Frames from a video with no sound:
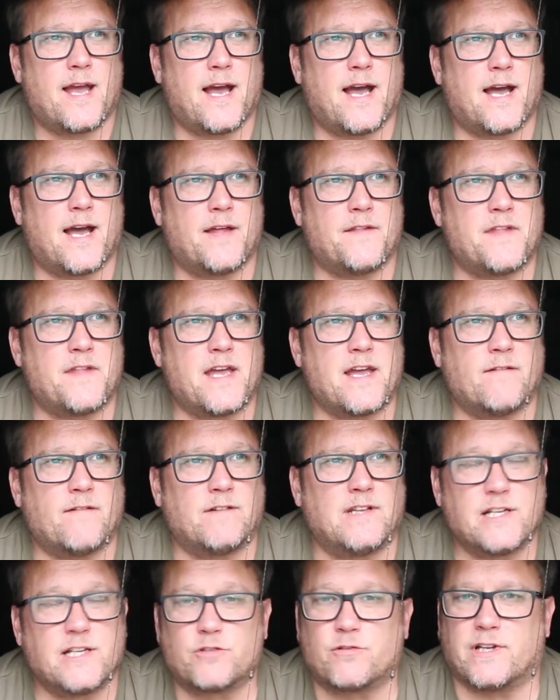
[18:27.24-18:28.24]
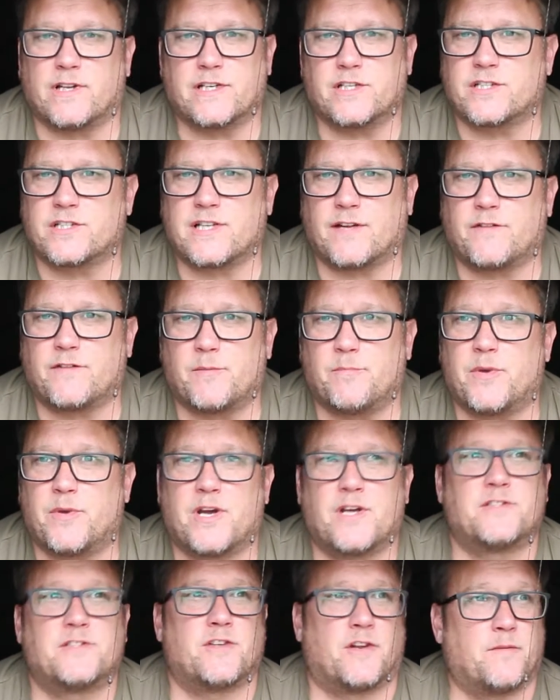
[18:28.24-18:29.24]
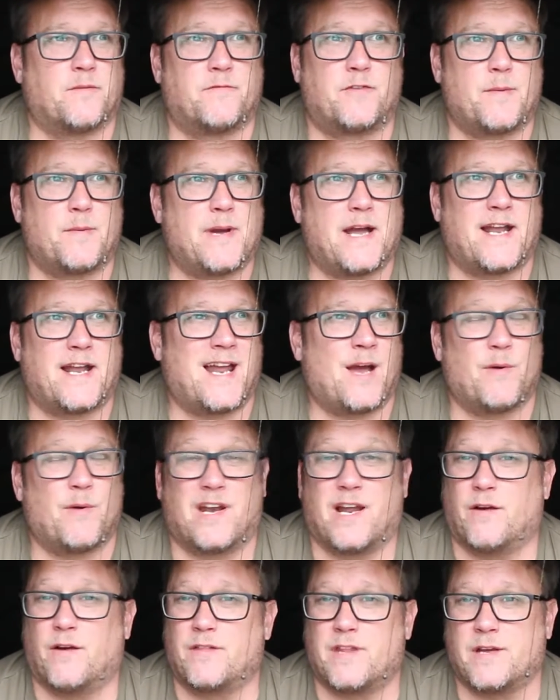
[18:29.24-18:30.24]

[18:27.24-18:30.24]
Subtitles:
and they have literally just had the birds on them for about an hour now.